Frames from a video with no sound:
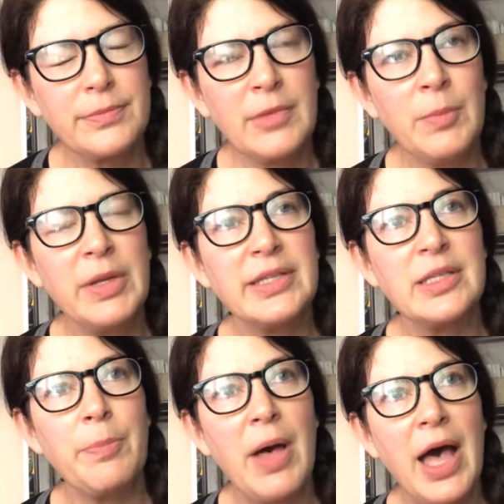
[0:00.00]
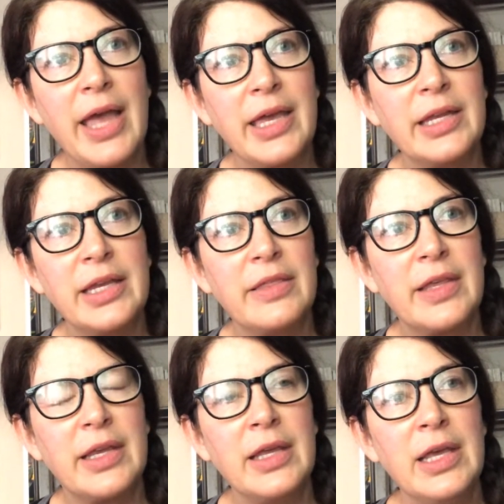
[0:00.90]
But it's a piety
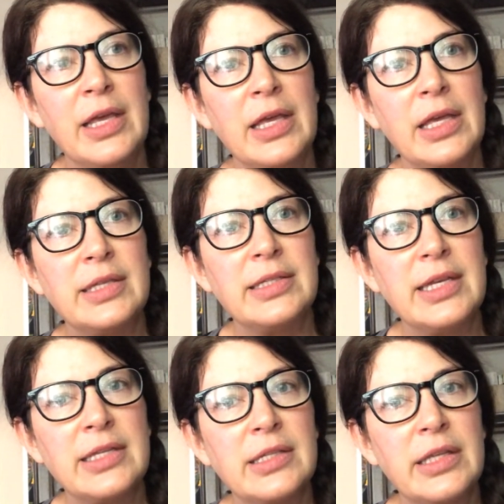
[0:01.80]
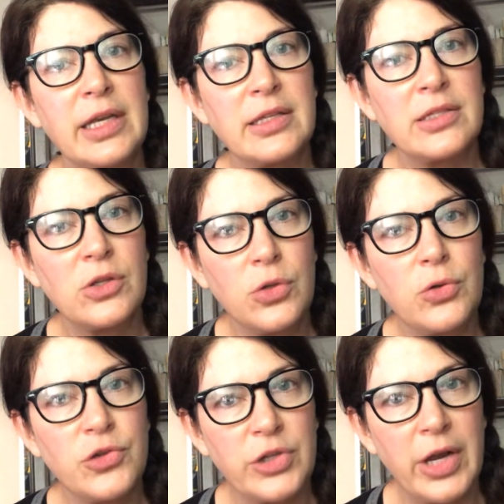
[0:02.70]
that is easily
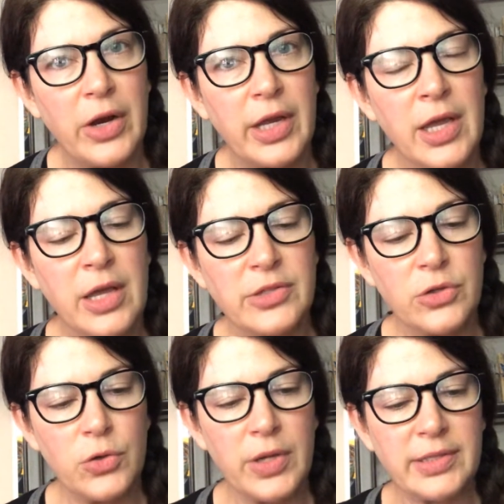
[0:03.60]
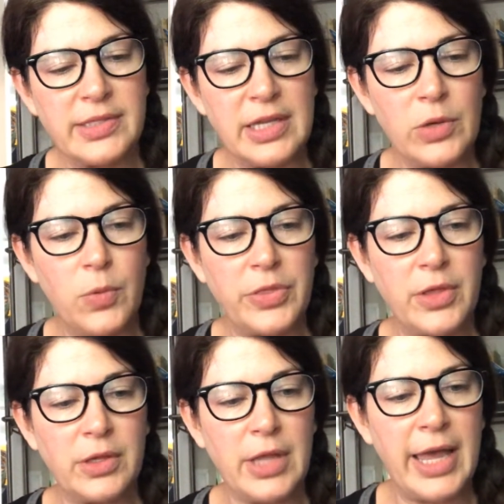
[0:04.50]
exclusionary. So you can see what
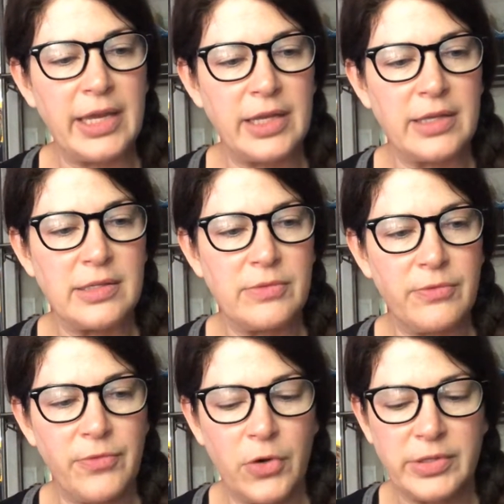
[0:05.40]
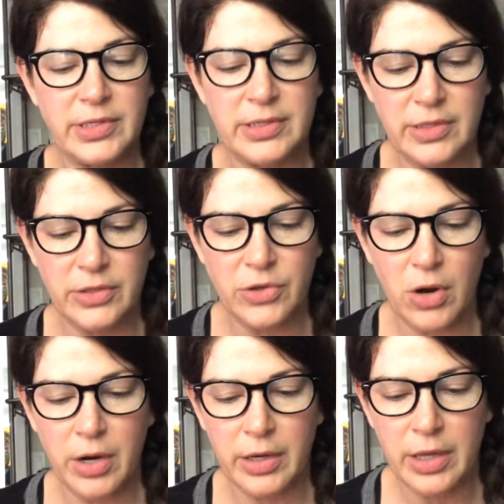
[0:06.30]
the light is versus the
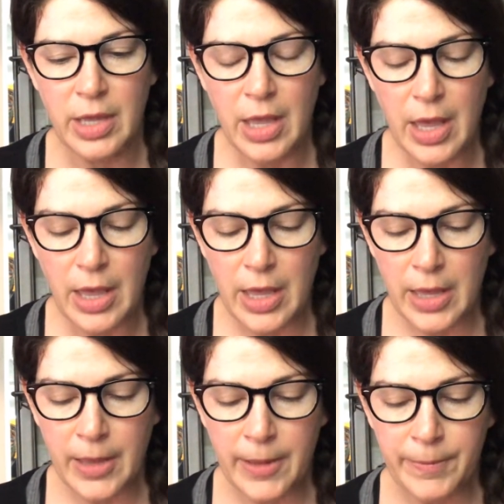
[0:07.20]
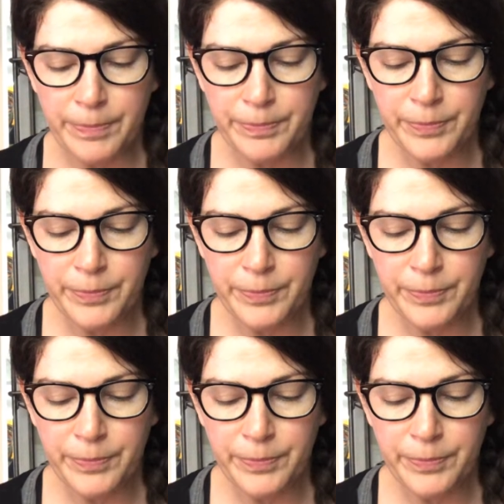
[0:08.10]
dark. And